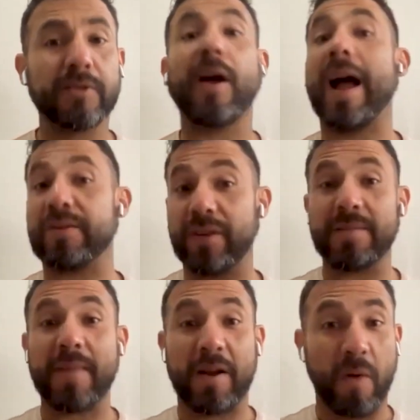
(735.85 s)
So
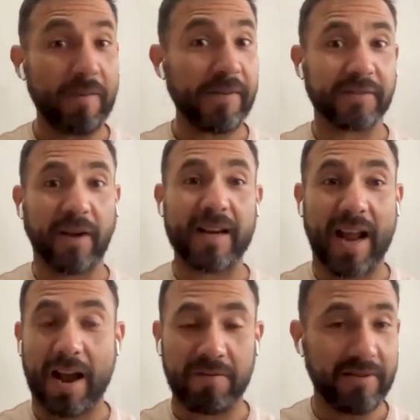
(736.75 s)
actually my wife is right
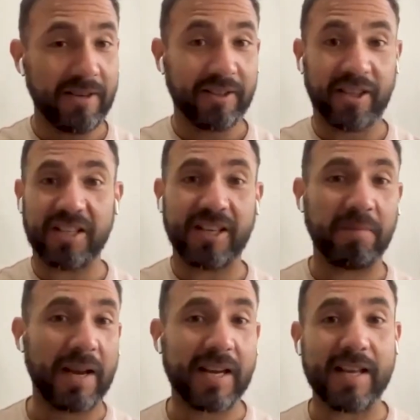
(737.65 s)
now
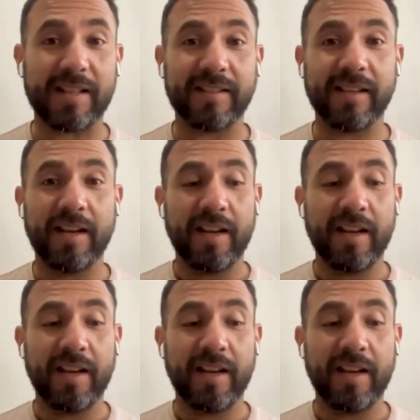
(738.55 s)
teaching my kids.